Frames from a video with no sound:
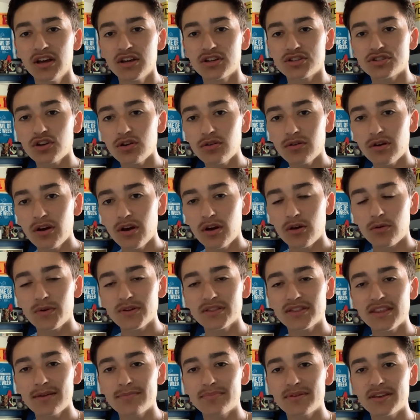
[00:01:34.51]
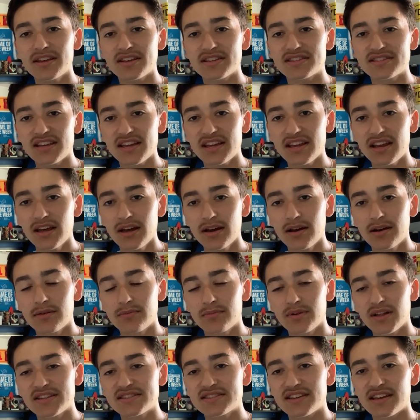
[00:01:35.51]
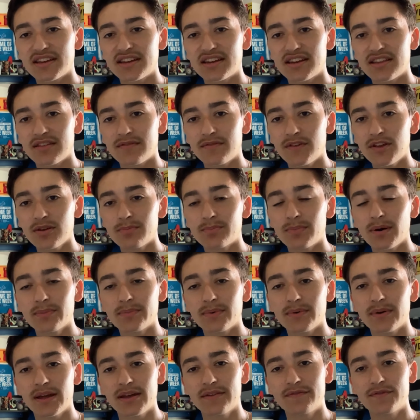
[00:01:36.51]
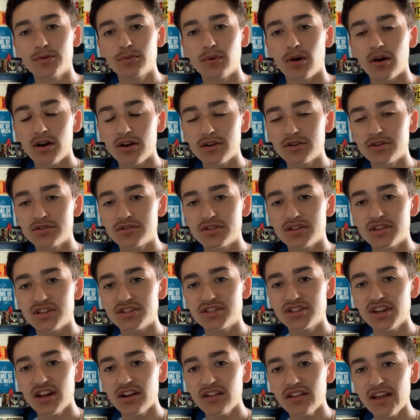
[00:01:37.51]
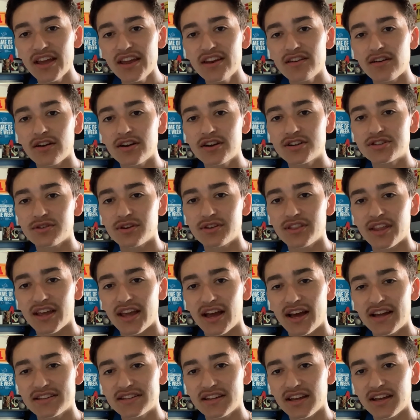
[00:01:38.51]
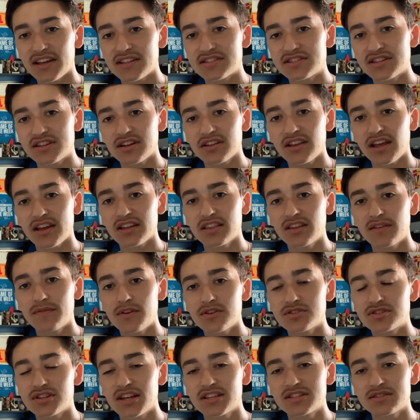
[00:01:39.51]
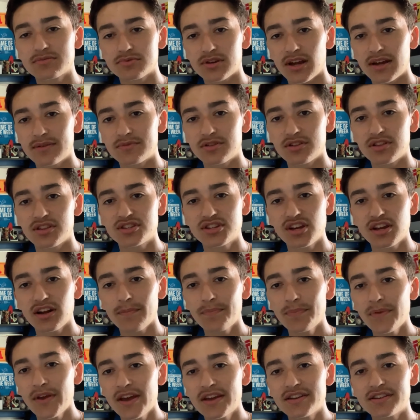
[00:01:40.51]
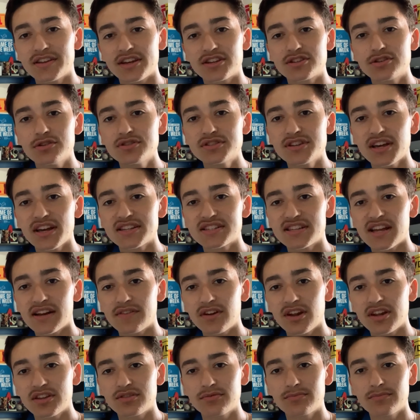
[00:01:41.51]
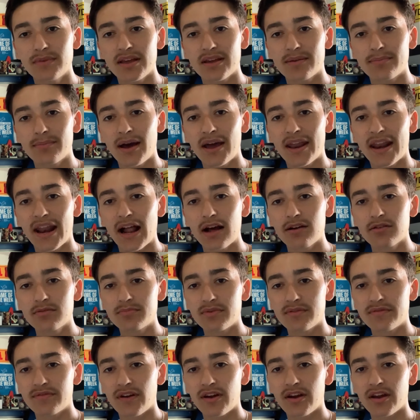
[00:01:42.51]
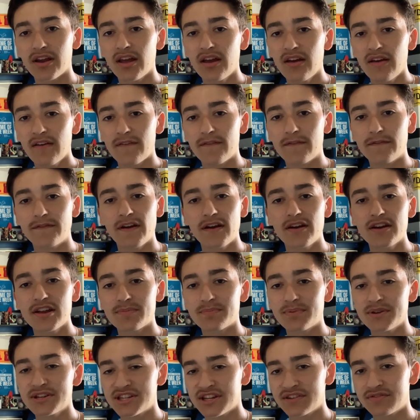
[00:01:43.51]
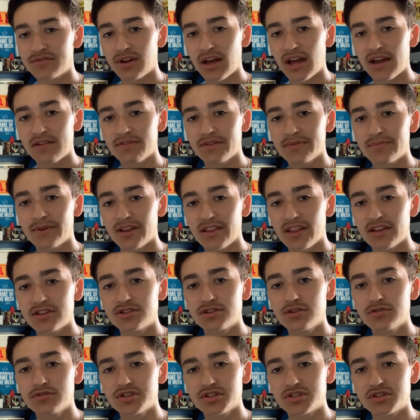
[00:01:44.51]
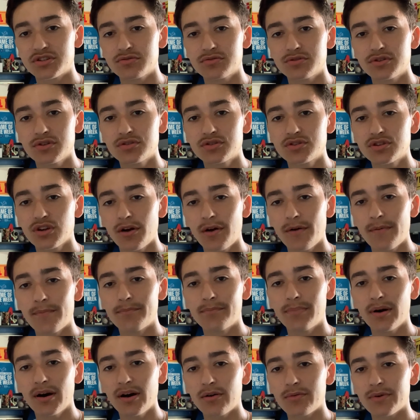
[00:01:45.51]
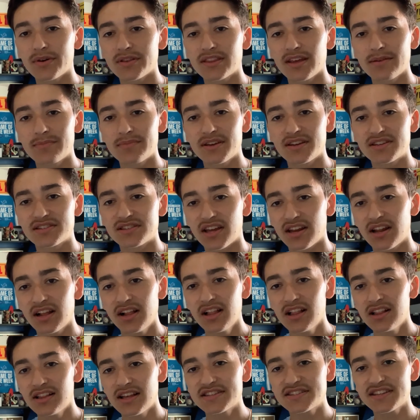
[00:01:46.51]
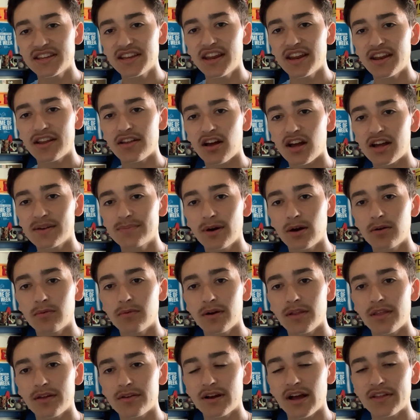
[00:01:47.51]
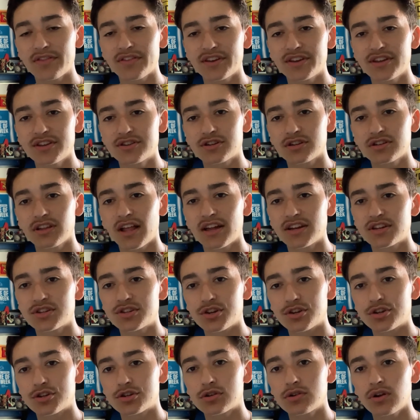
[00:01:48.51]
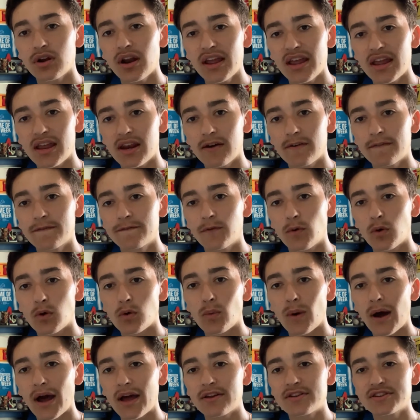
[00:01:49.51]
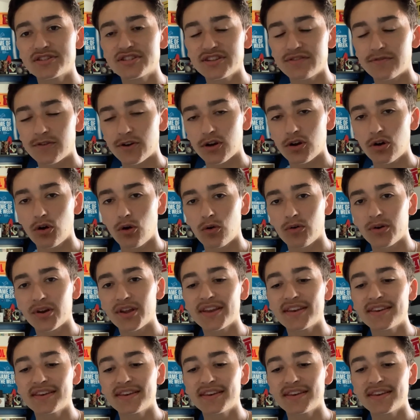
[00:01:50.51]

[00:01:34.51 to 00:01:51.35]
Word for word: So with that being said, let's get into the video. But if you are new to the channel and are enjoying the content, consider liking the videos and subscribing to the channel. It takes two seconds out of your day to make mine, and I would be very, very appreciative to everybody that chooses to do so. But with that being said, let's get into talking about whether or not the Detroit Lions should trade for wide receiver Corey